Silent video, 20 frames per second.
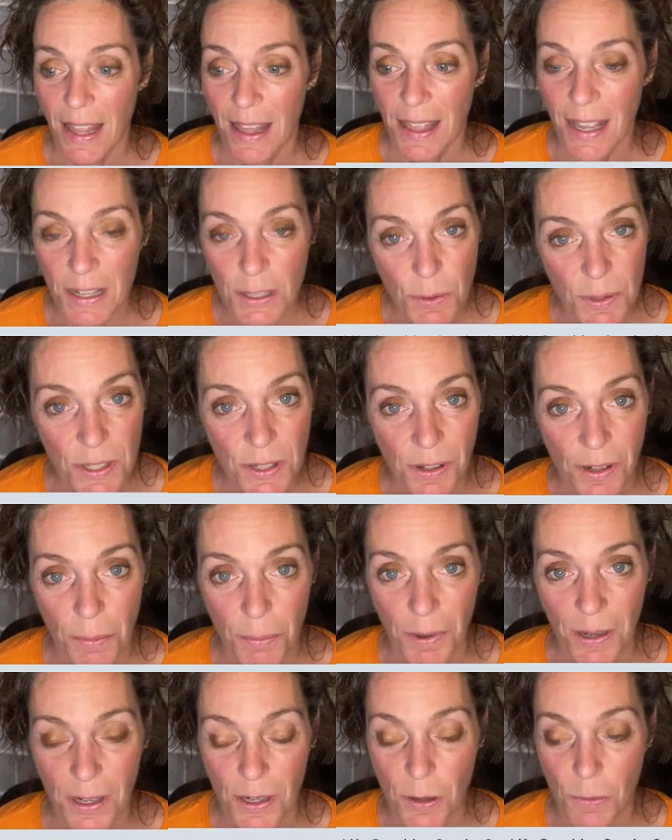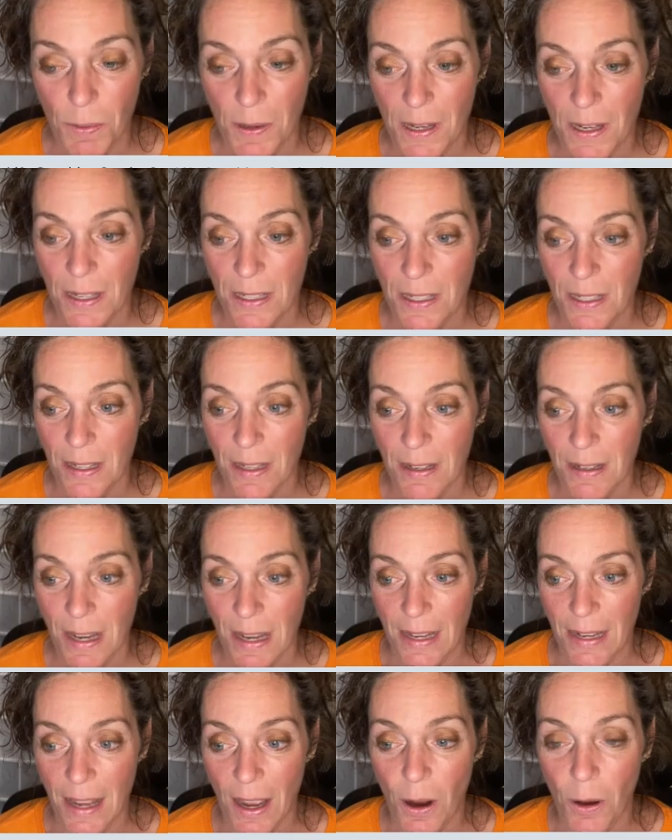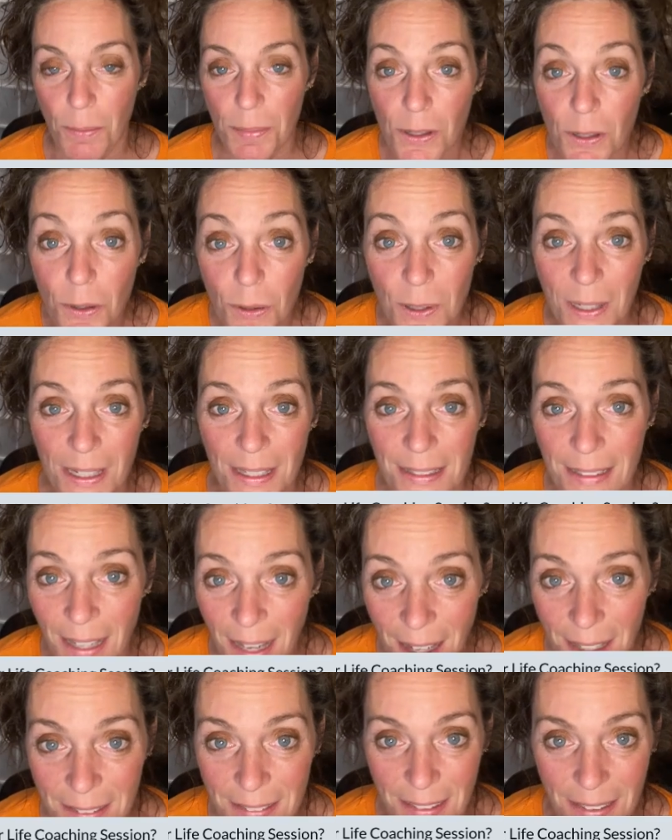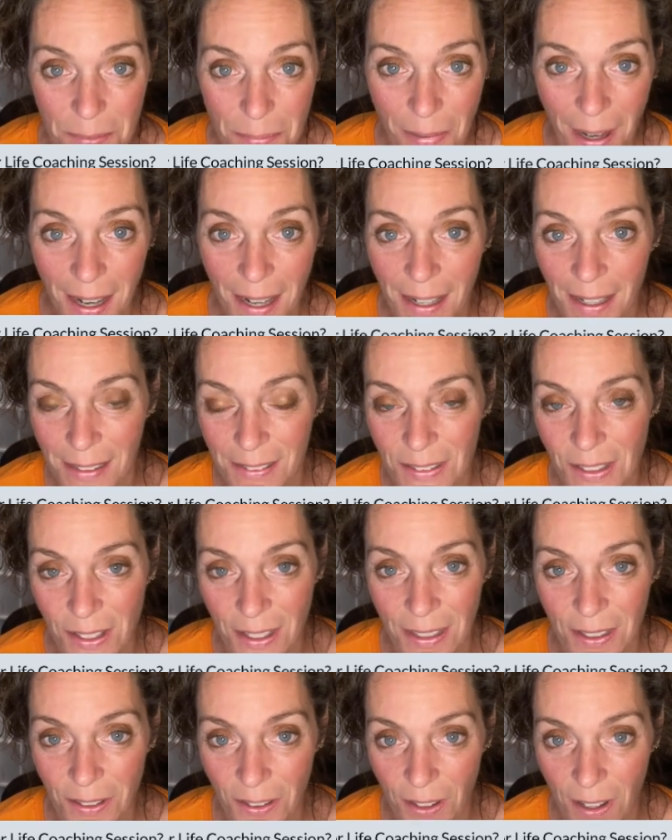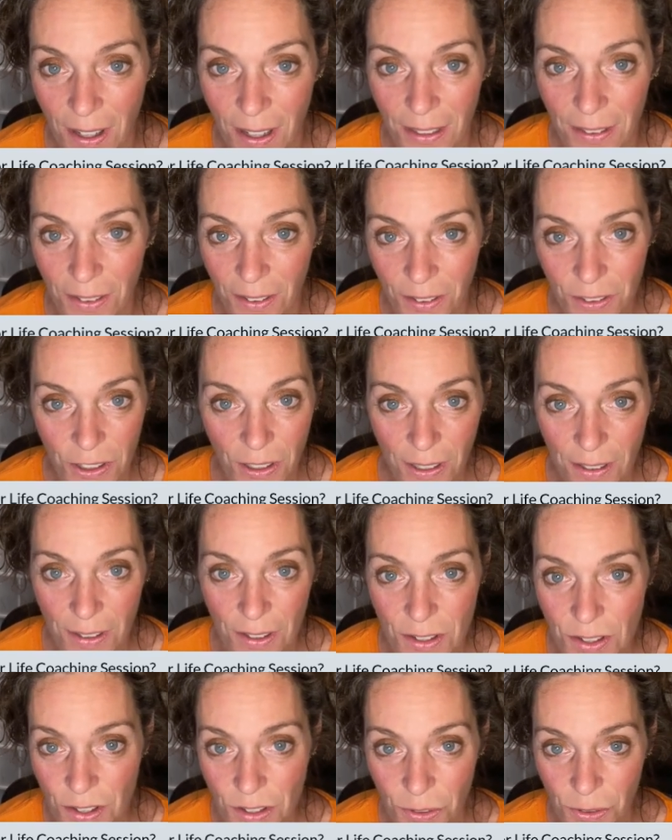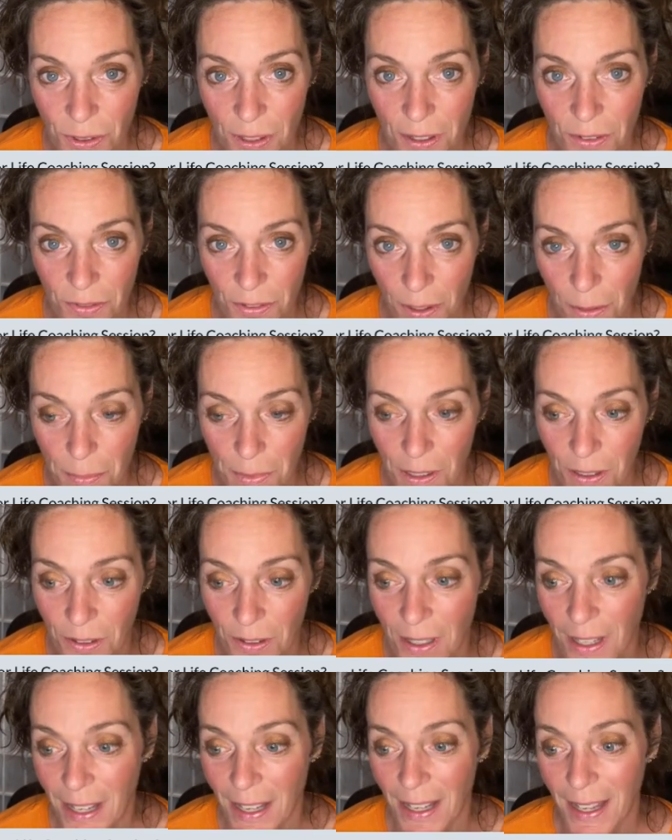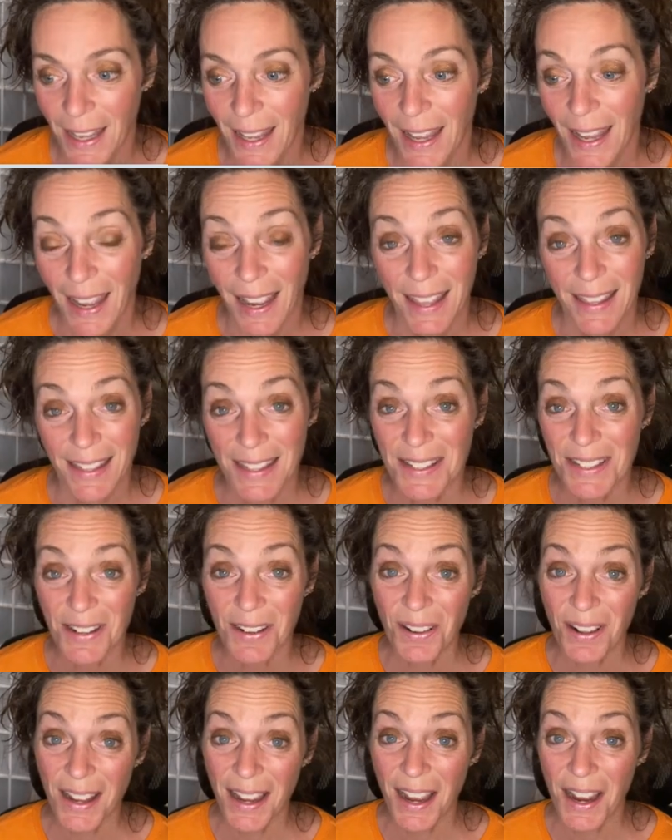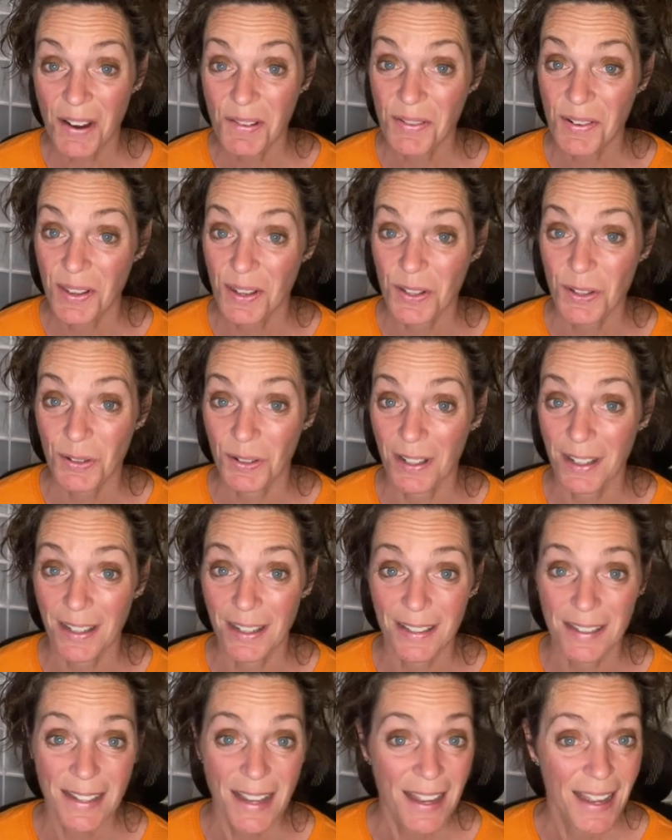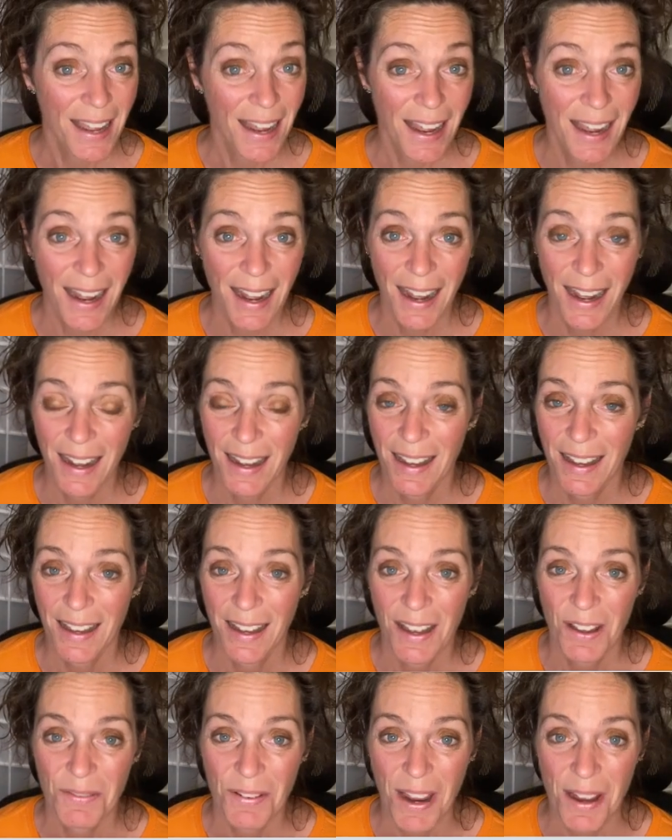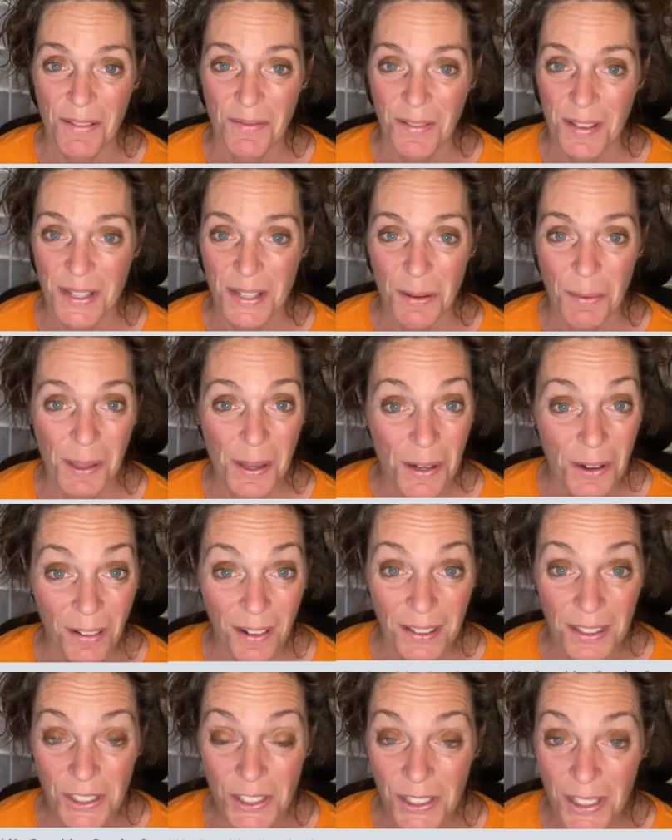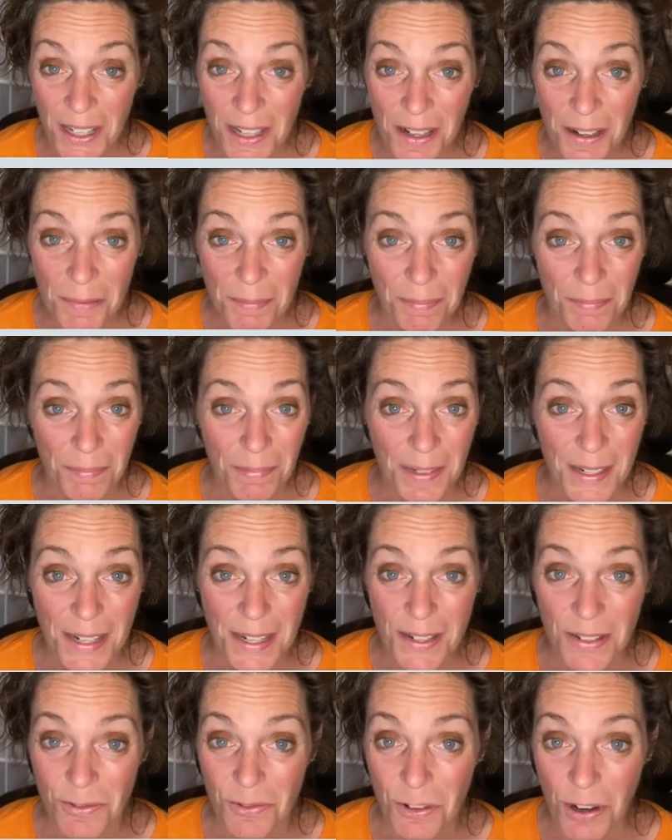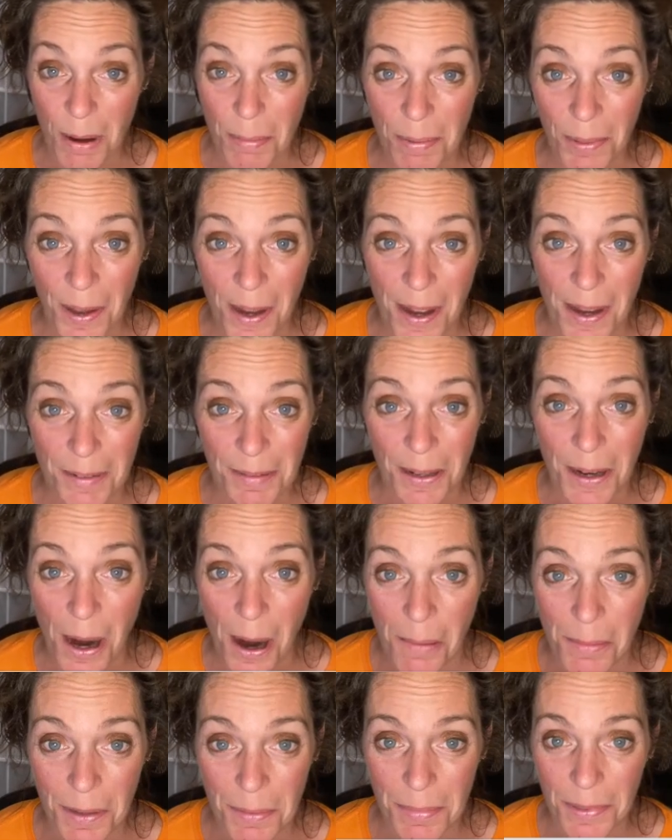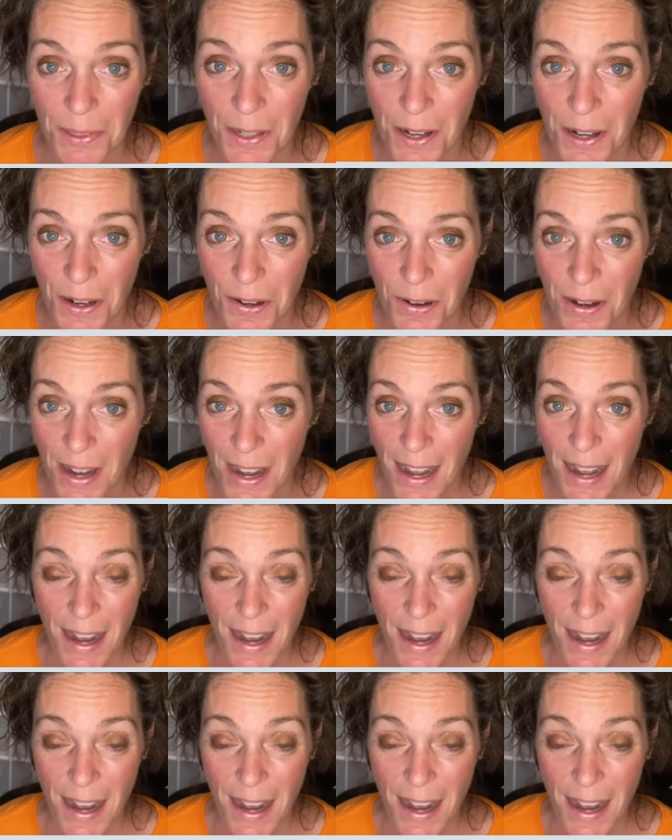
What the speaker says: that's what's going to bring you peace and help you connect back to the inner God that they're trying to destroy from you. And that's all I have for this reading. If you have something you'd like to share, please drop a line, comment below,